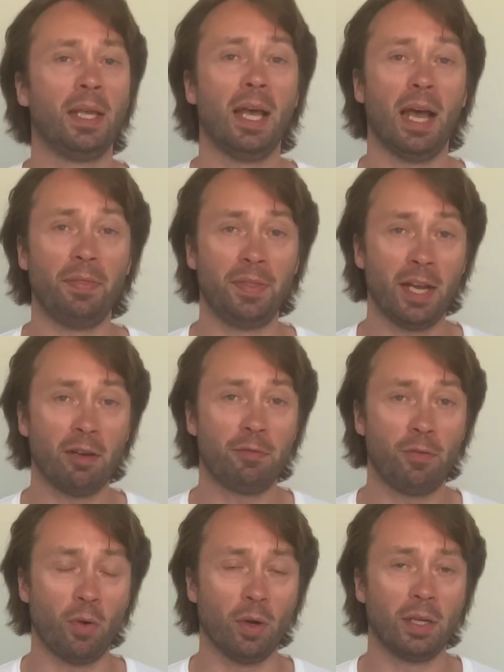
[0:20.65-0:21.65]
and
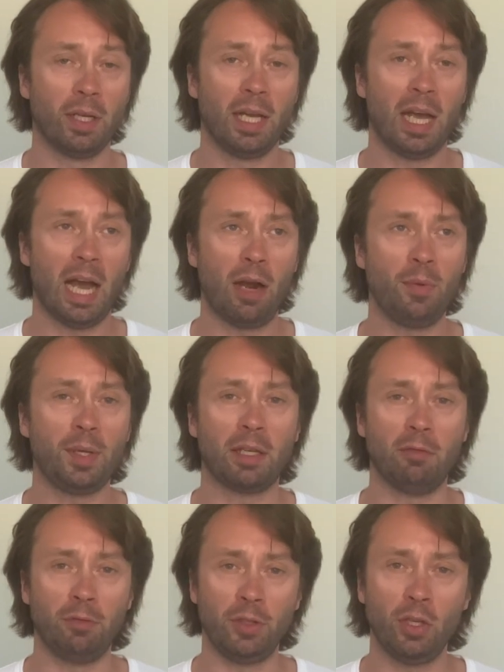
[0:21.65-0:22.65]
therefore how we
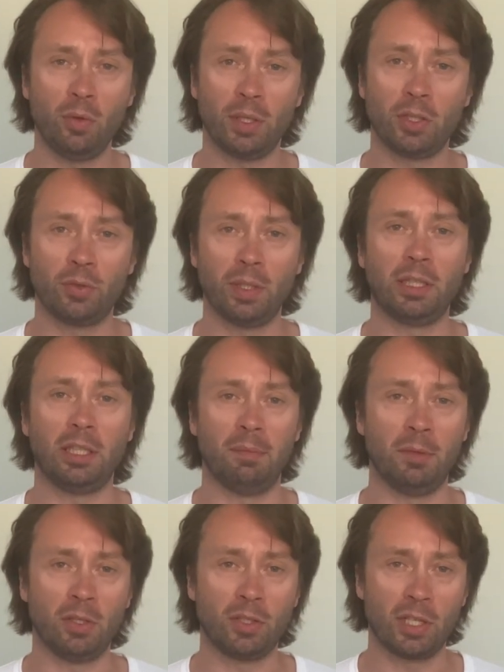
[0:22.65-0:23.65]
can view and treat the
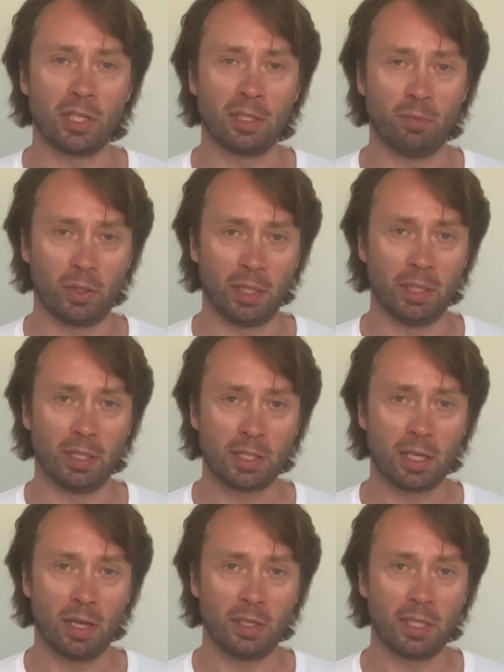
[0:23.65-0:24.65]
immune system within this
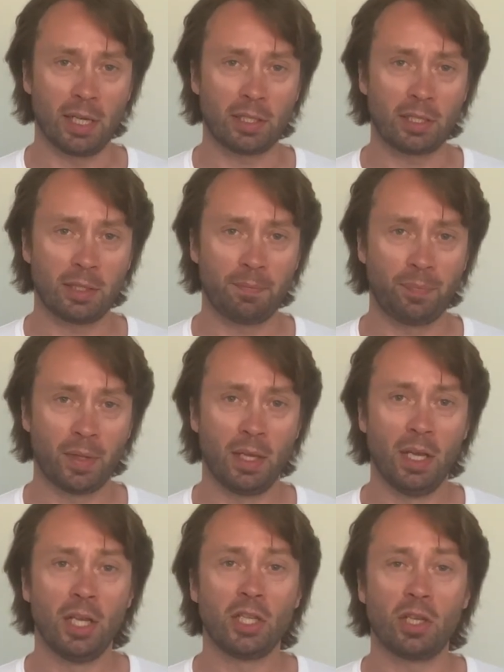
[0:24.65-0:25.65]
context.
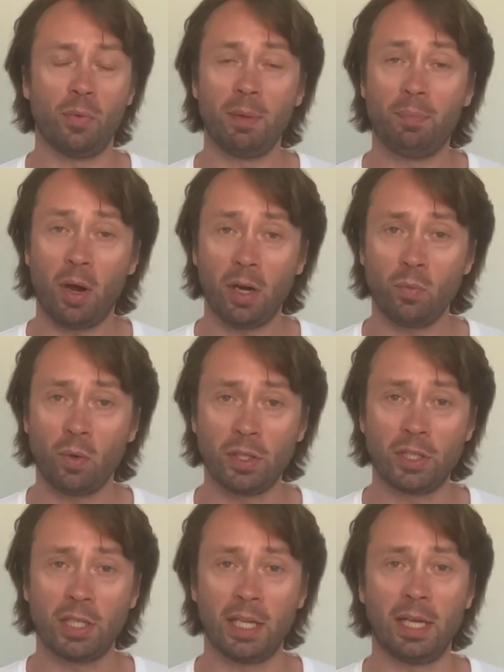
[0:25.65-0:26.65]
So in part 1
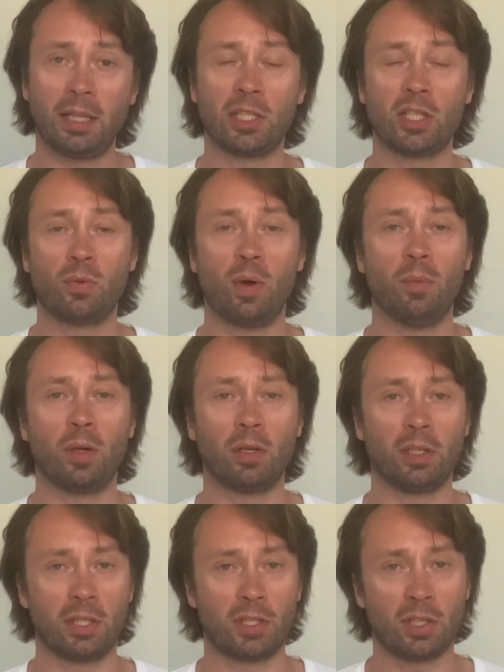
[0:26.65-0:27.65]
today, this is what we're
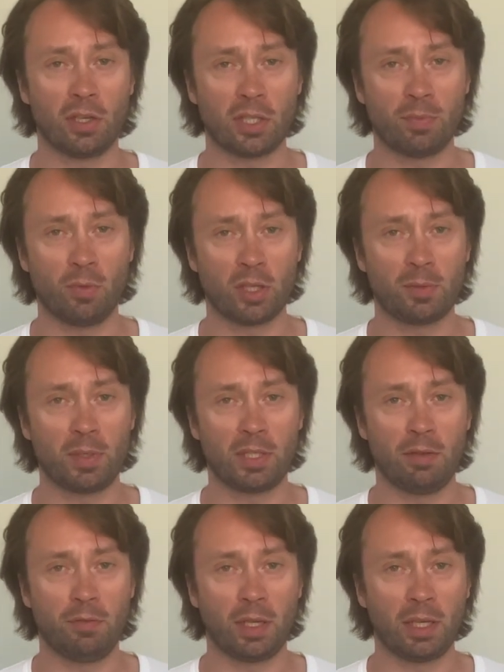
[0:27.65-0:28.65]
going to discuss more
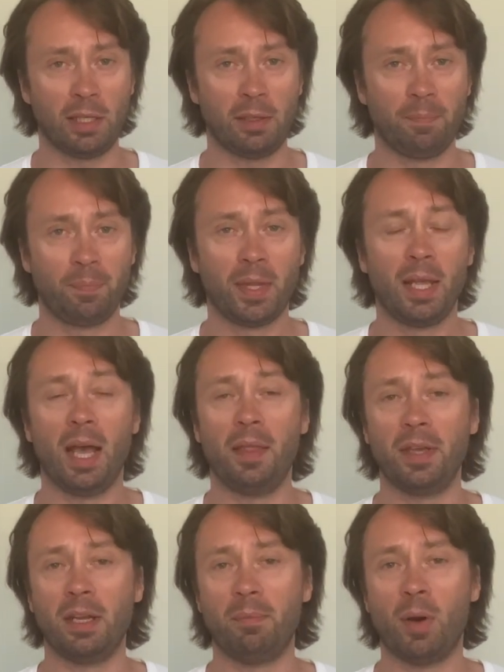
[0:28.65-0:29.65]
specifically. And
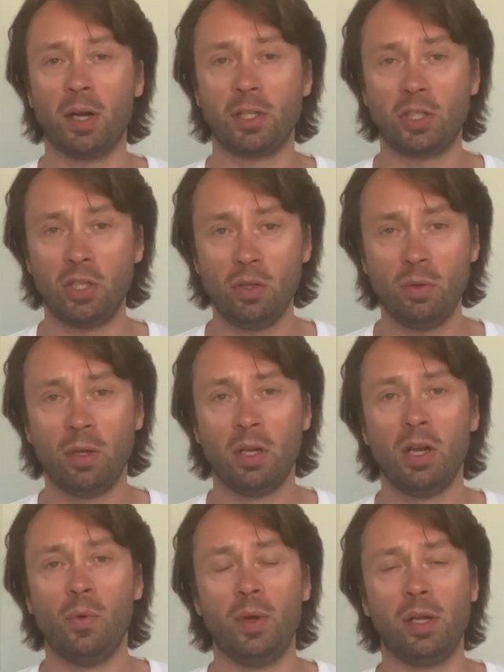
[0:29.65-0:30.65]
then in part 2,
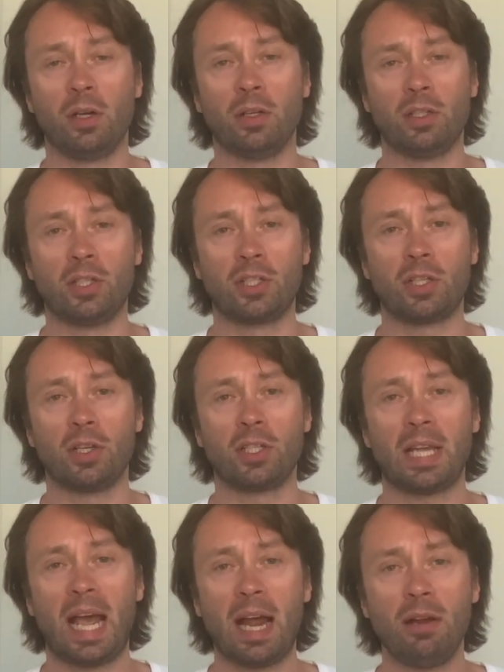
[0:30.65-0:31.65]
we are going to discuss
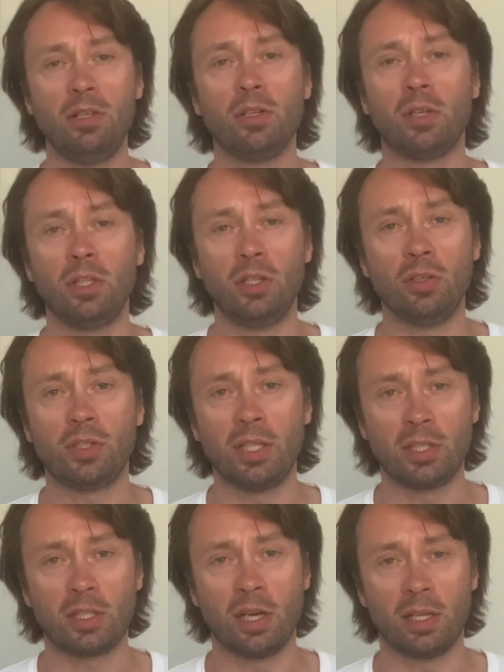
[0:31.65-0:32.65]
how you can use
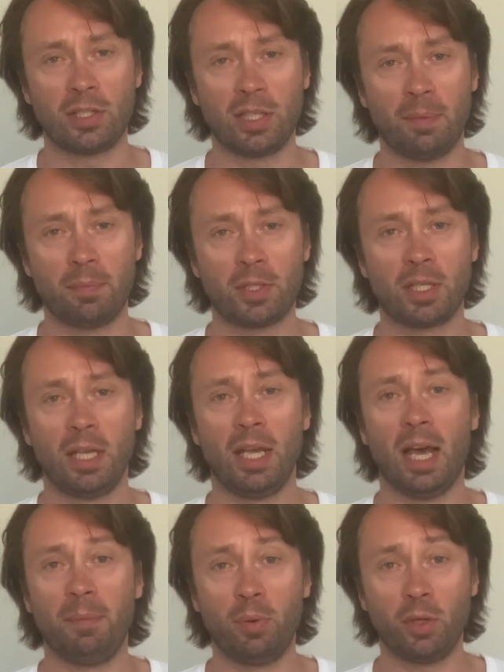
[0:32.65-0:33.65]
these concepts
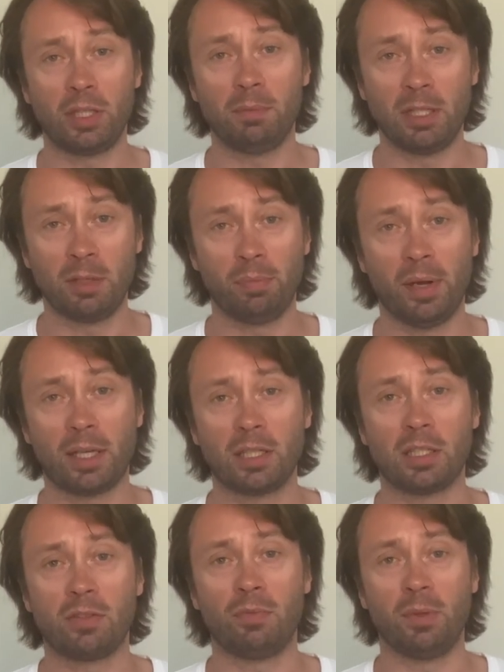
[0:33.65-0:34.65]
and put them into
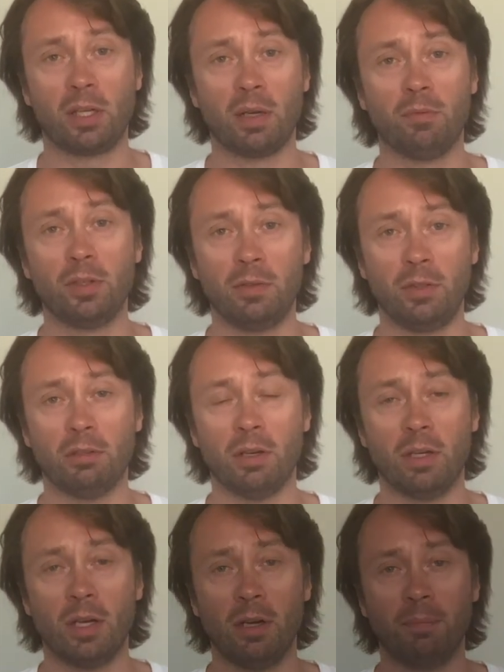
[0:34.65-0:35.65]
practice from the comfort of your
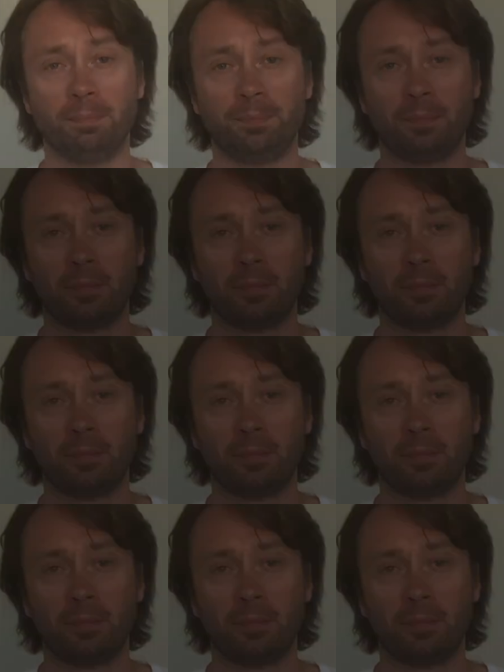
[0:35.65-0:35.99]
own home.